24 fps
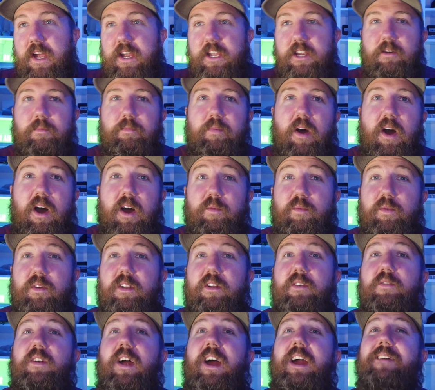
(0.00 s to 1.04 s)
your pod
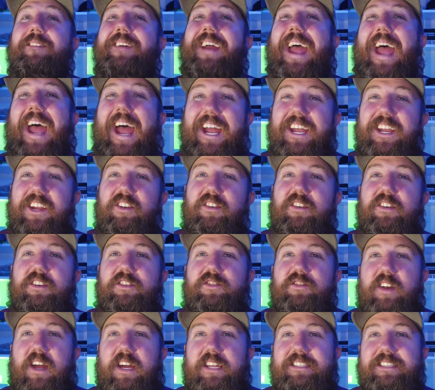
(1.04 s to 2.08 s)
will arrive at your
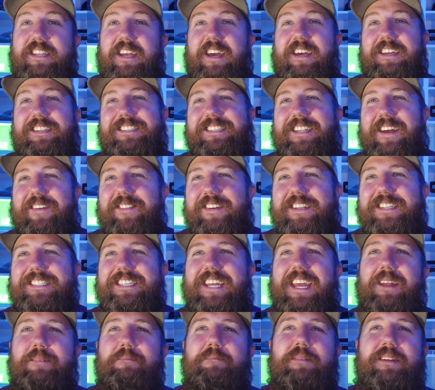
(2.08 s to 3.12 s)
address 7 to
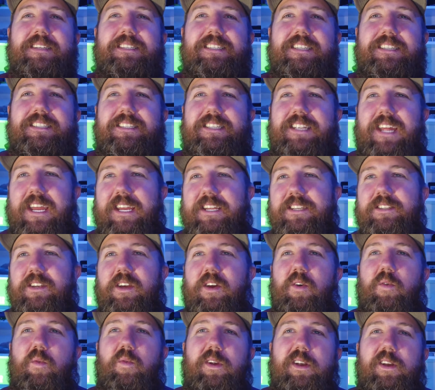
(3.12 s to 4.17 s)
10 business days
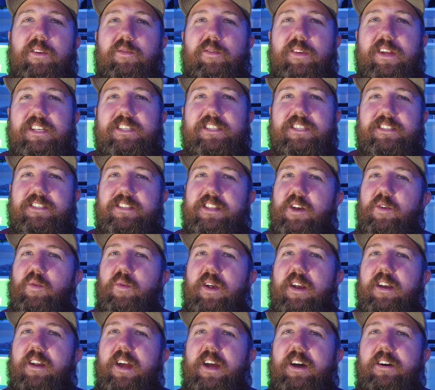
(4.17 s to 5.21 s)
when it reaches their
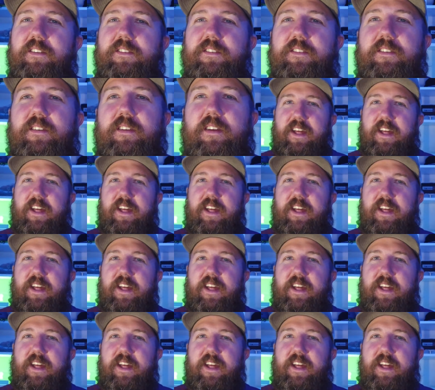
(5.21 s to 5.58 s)
warehouse.